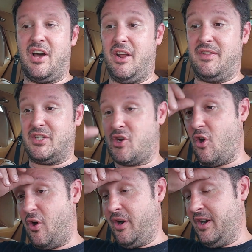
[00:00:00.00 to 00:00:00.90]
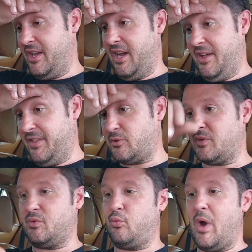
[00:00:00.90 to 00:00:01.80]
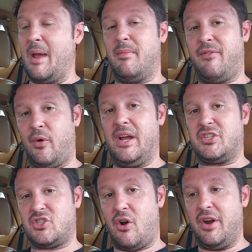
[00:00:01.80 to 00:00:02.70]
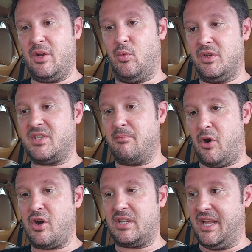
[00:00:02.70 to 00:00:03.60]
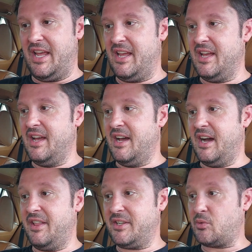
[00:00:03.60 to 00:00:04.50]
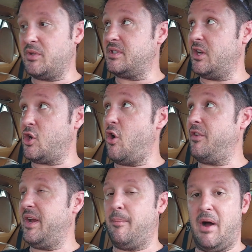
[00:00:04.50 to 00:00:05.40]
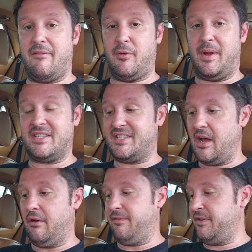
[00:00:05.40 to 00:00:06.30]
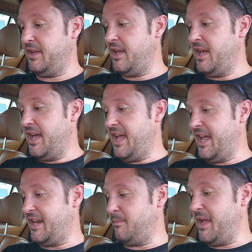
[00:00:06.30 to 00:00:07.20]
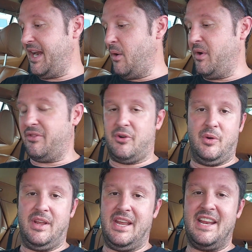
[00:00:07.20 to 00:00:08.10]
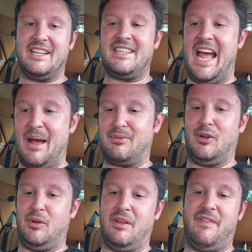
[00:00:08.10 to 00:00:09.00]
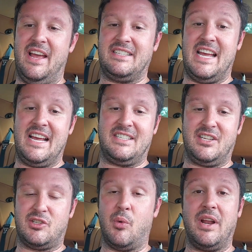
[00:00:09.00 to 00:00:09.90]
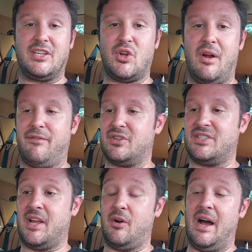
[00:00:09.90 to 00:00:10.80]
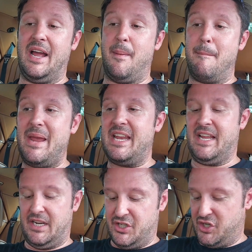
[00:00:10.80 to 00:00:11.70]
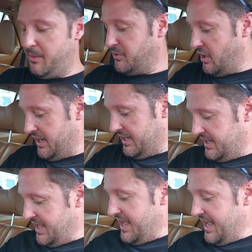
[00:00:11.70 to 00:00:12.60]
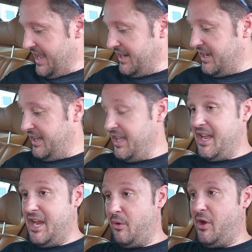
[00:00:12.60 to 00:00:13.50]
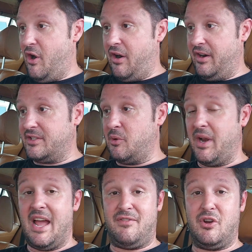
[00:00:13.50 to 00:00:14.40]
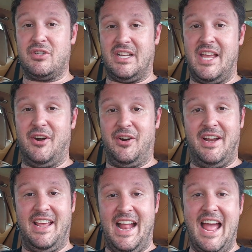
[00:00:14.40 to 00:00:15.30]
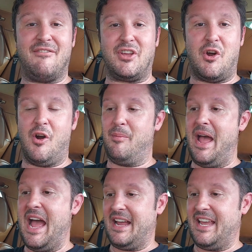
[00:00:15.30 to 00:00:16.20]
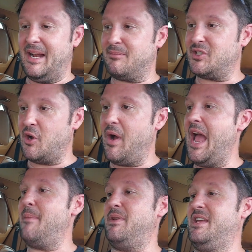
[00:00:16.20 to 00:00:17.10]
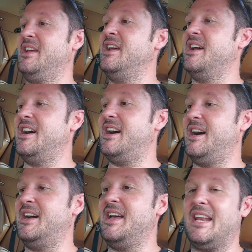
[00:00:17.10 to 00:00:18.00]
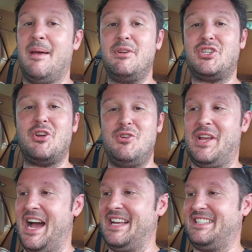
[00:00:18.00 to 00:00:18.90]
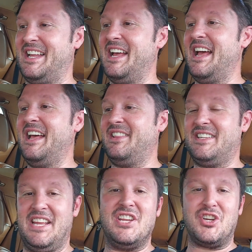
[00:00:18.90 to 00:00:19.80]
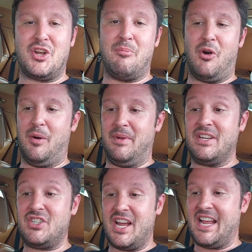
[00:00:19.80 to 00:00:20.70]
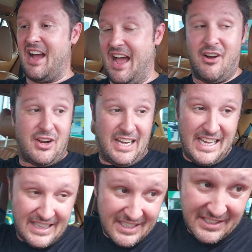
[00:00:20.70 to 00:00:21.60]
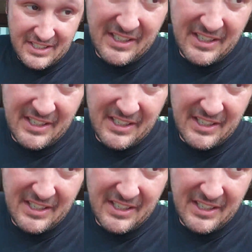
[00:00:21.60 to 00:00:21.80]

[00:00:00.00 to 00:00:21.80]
cut on this car. This was right before I started Woods and Barclay. This was a car that I bought for myself, and man, I went through it, and it's absolutely fantastic. So when I saw it for sale, I immediately jumped on it, and here we are 2.5 years later, and I have the car back, and I'm so happy. Let me show you guys this engine compartment. Check out how clean this